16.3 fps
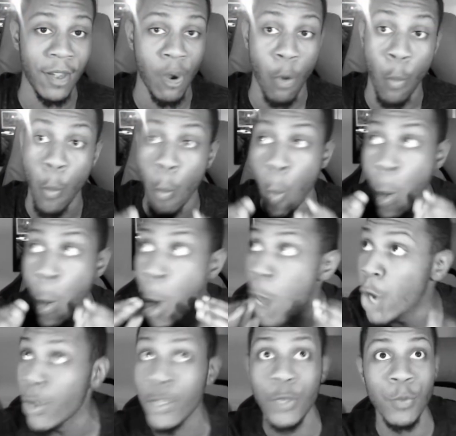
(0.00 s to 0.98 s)

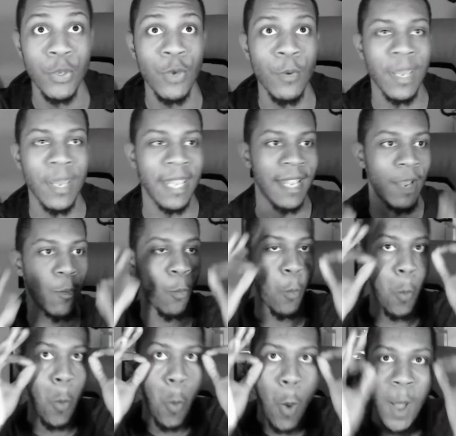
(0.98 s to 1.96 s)
What are you doing?
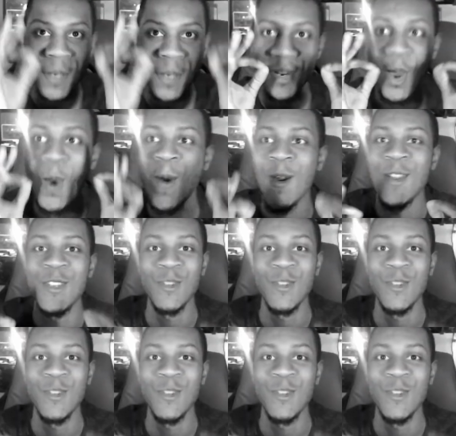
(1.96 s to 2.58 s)
What are you